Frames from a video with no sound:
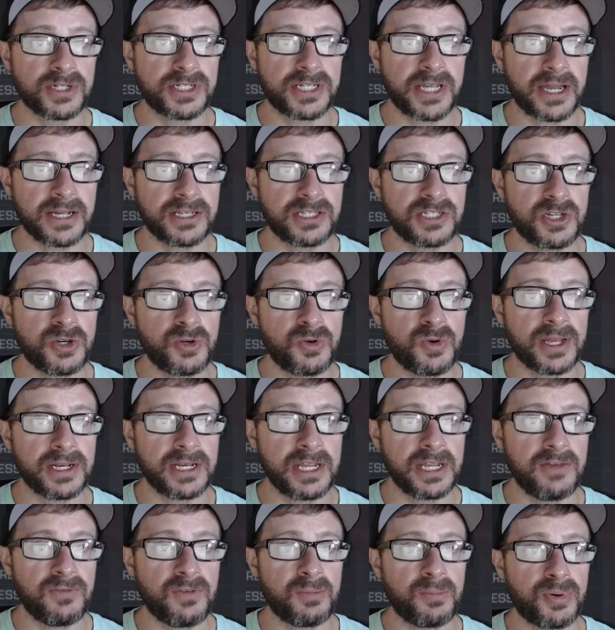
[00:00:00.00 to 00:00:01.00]
protect you
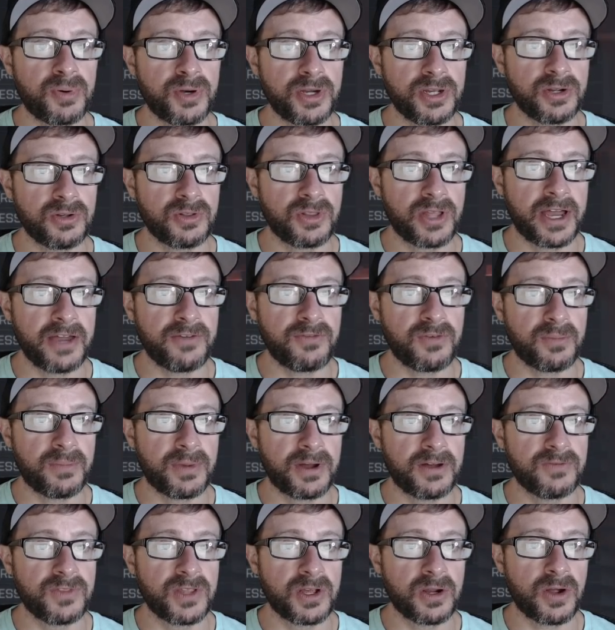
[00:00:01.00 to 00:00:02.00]
and even put your life
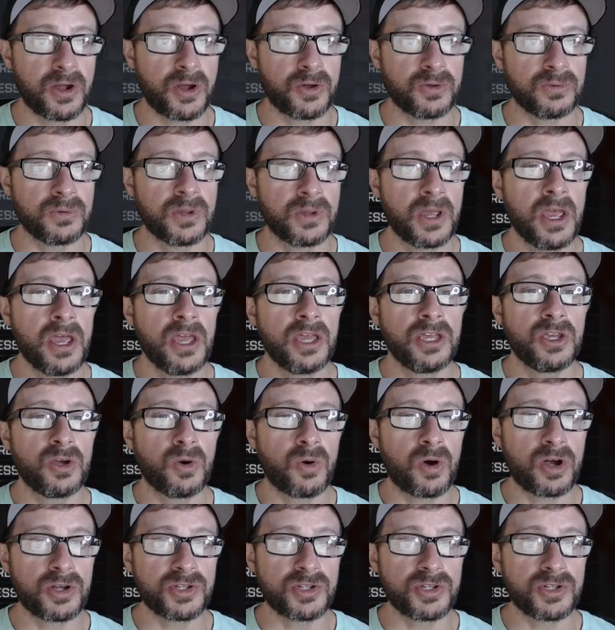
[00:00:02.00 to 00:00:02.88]
above their own. You'll